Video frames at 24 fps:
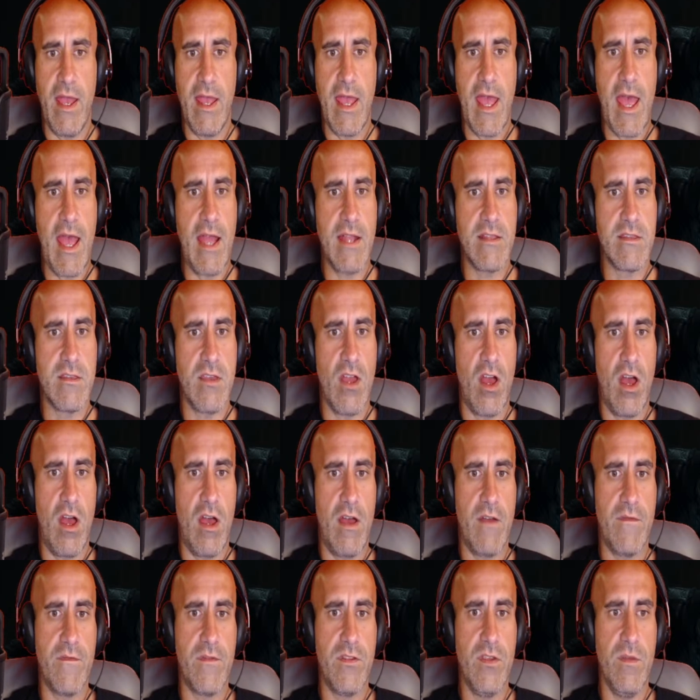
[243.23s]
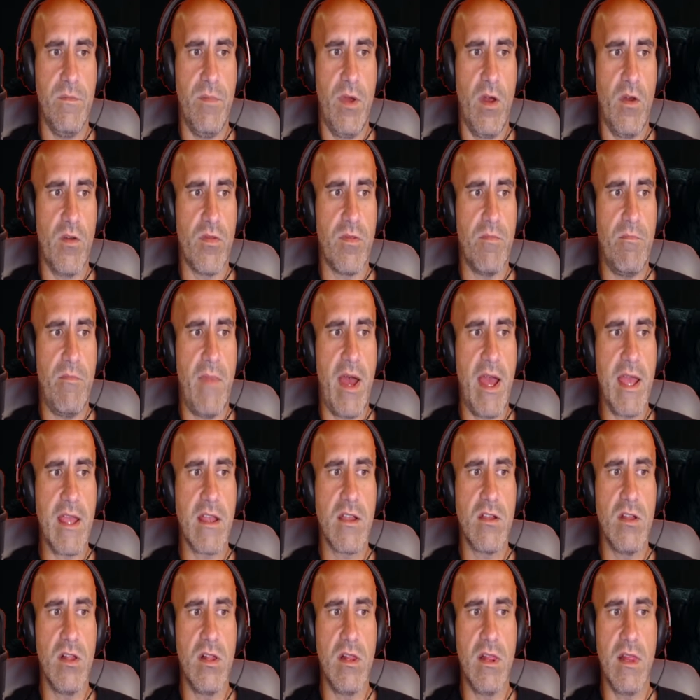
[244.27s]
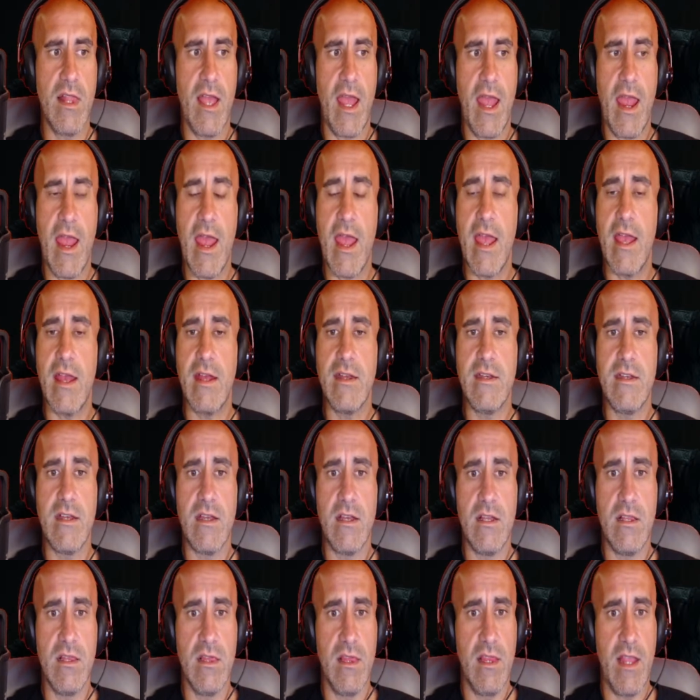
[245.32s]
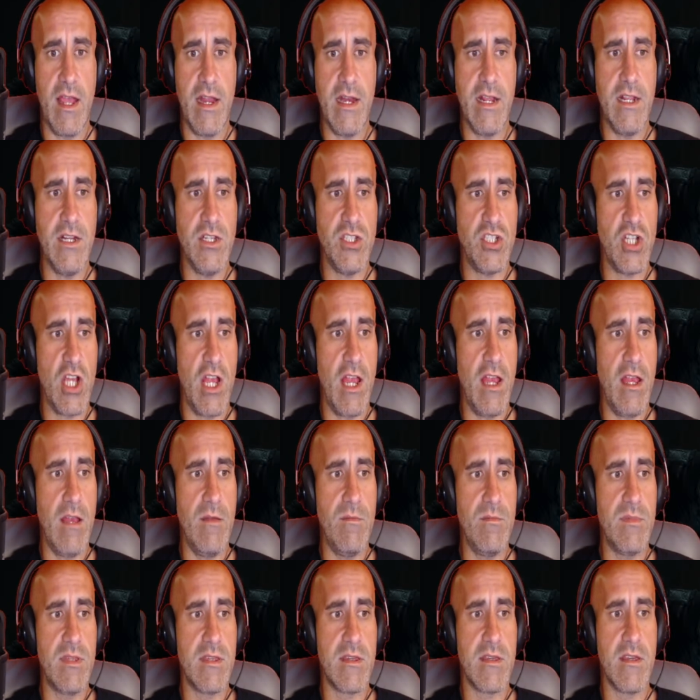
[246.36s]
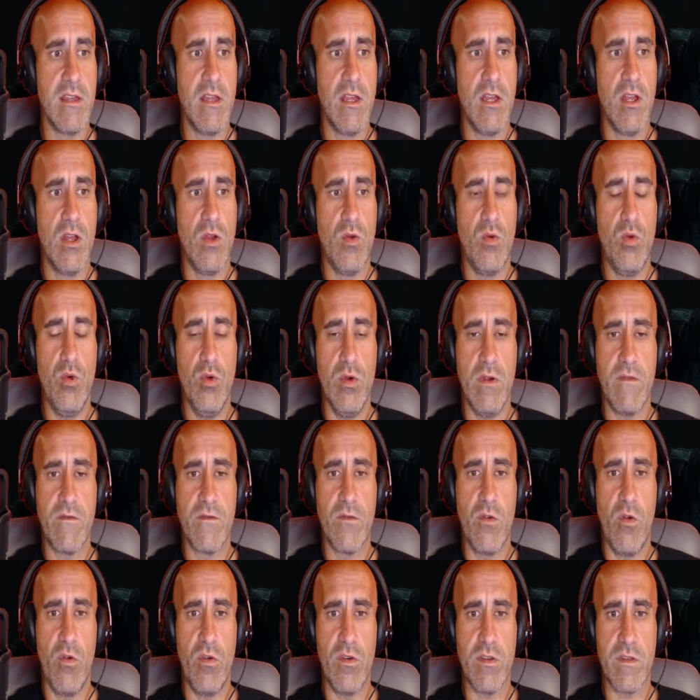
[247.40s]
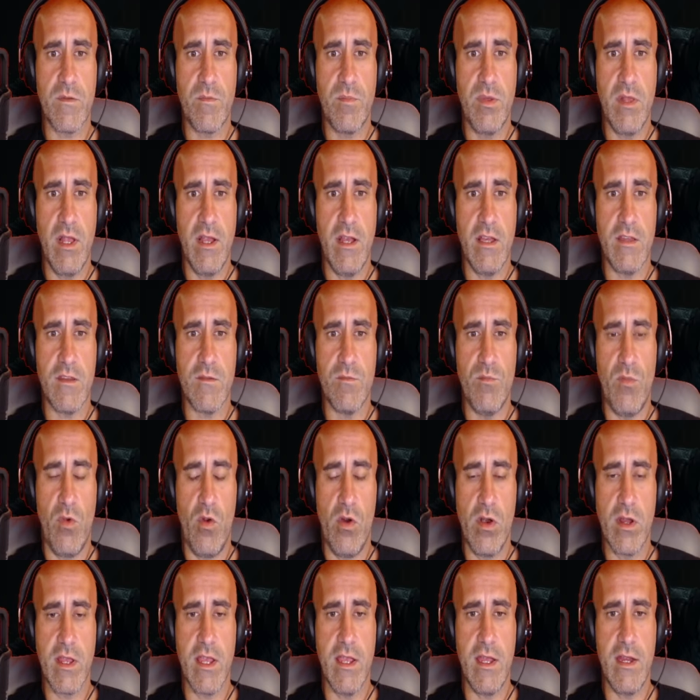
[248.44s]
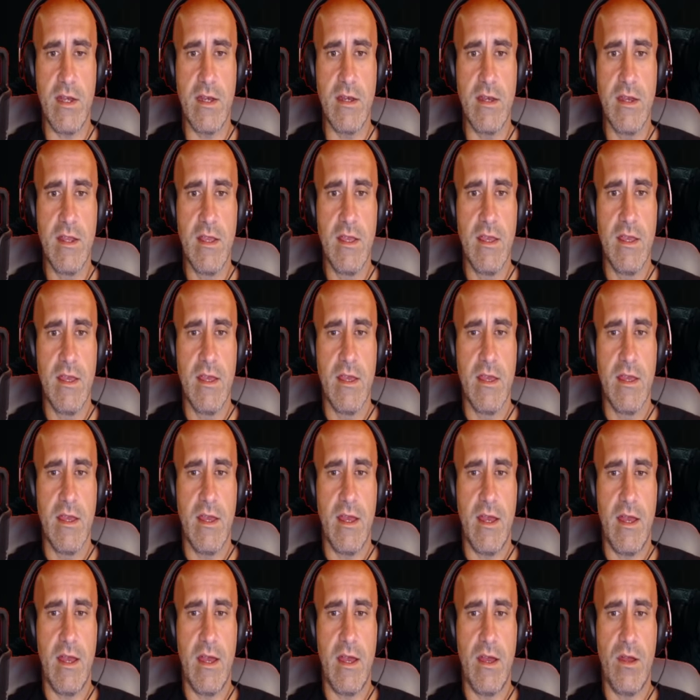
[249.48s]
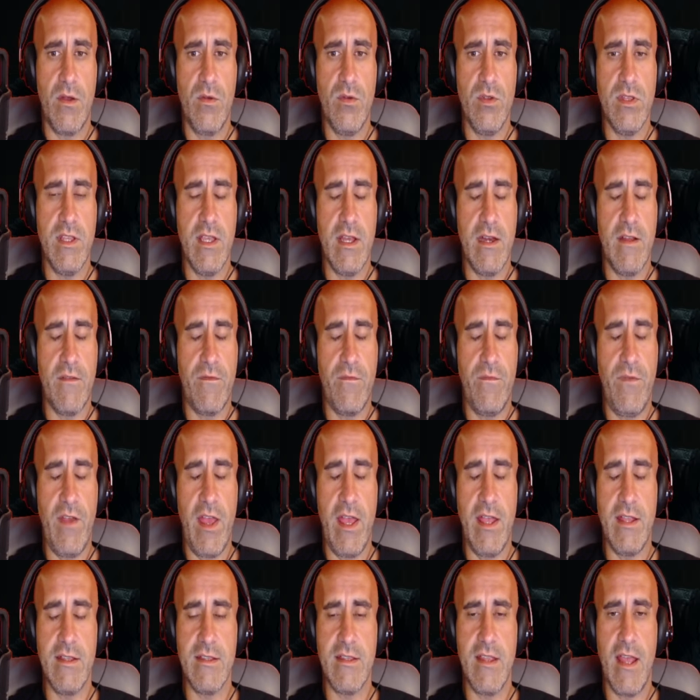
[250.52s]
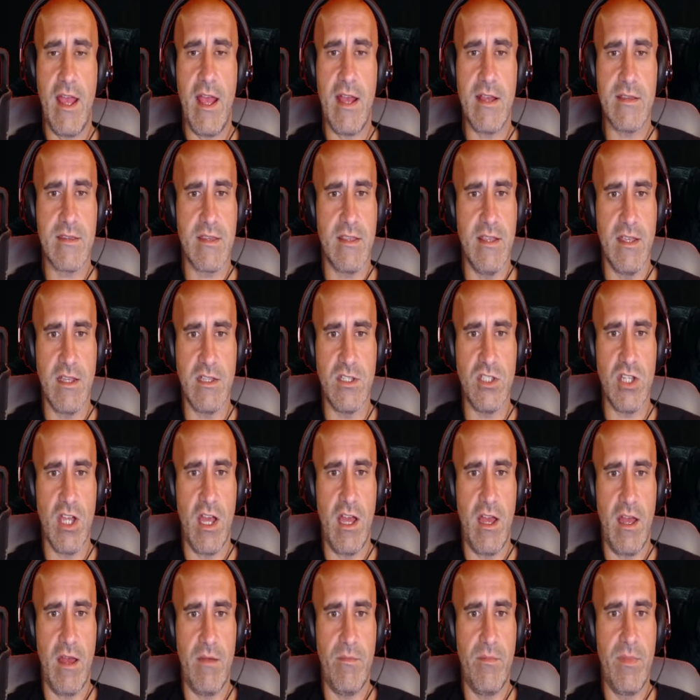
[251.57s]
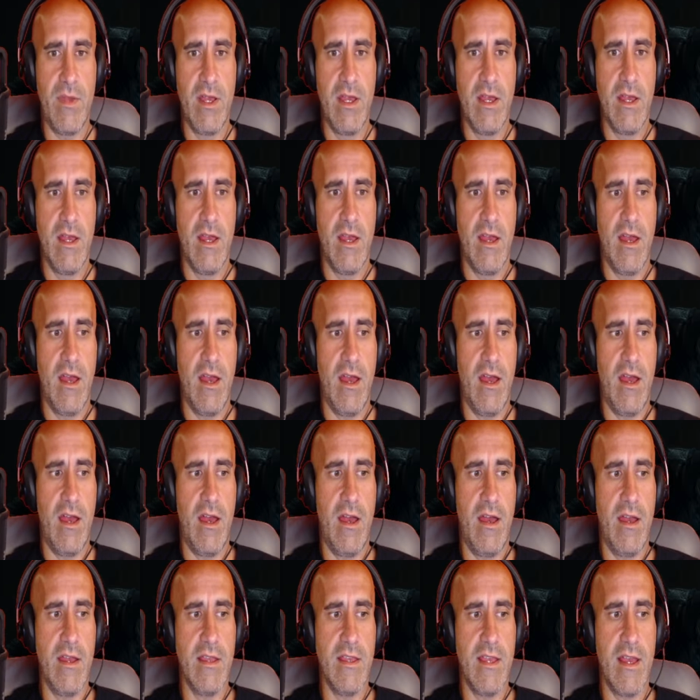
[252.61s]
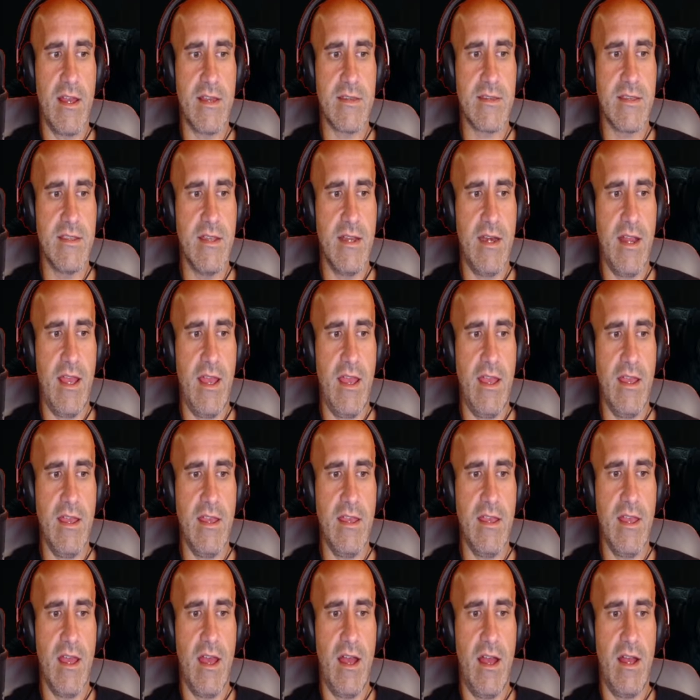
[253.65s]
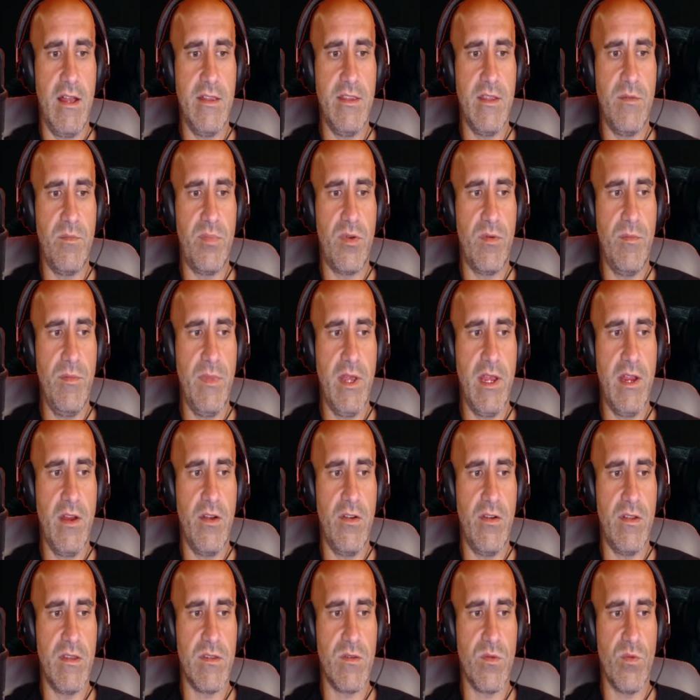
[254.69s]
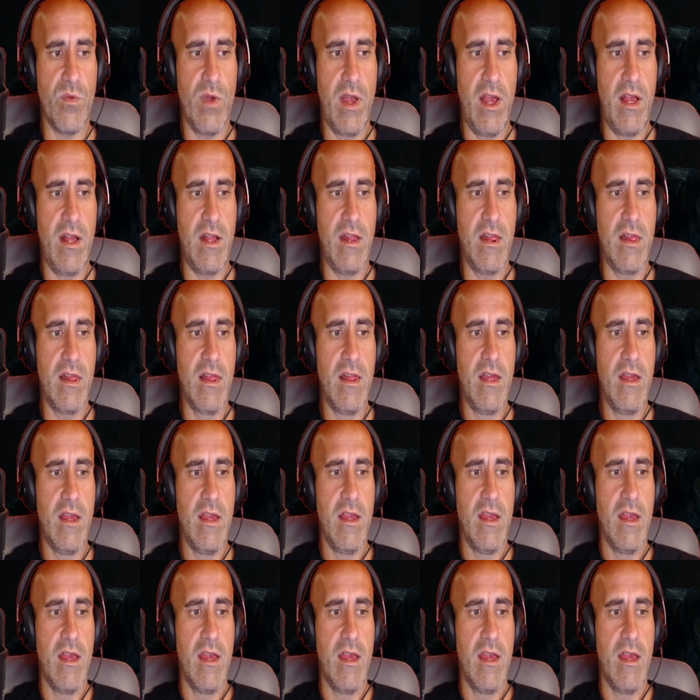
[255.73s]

my hats off to both Michael and Lenny James, who of course plays Morgan, who did a fantastic job yesterday on the premiere as well.